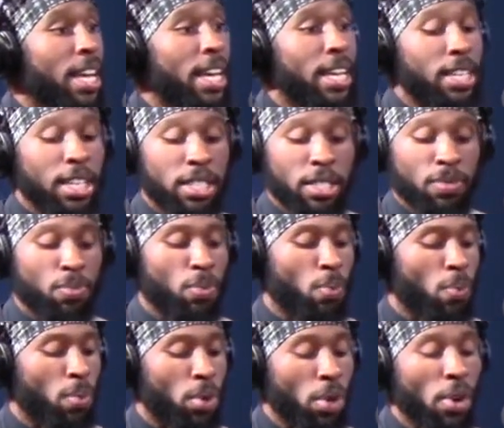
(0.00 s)
And because
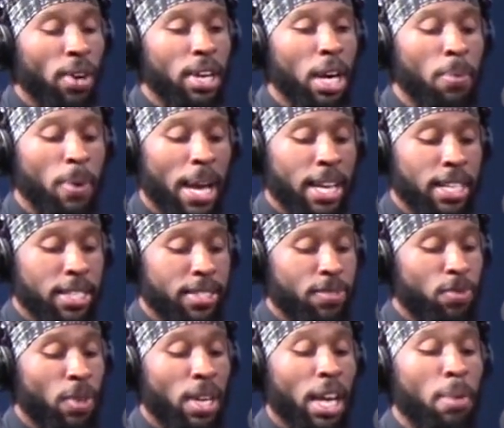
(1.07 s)
growing up, a
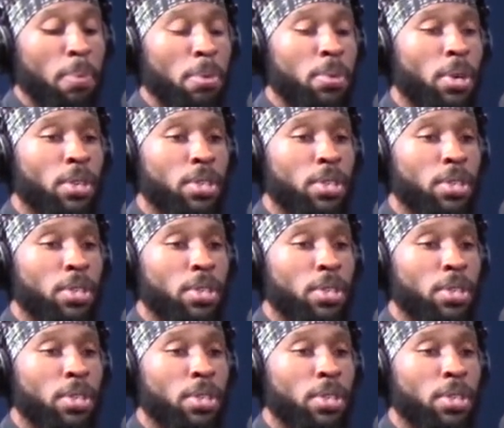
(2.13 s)
lot of people don't